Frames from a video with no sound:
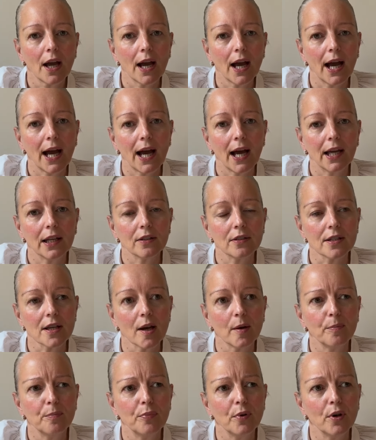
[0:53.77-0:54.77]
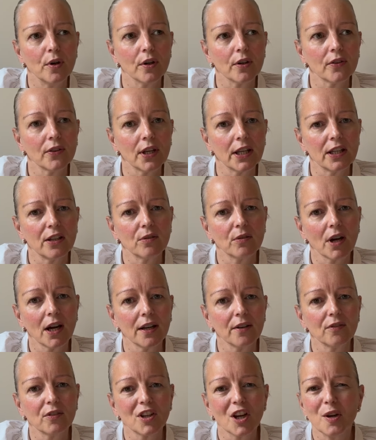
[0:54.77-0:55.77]
and a book that you
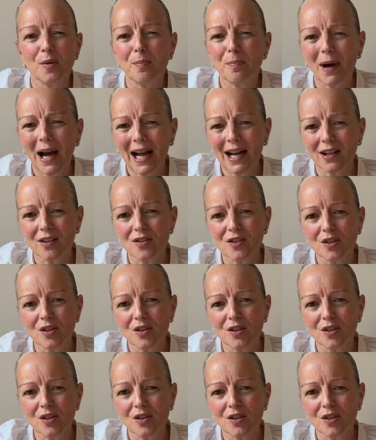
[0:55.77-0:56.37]
kind of go back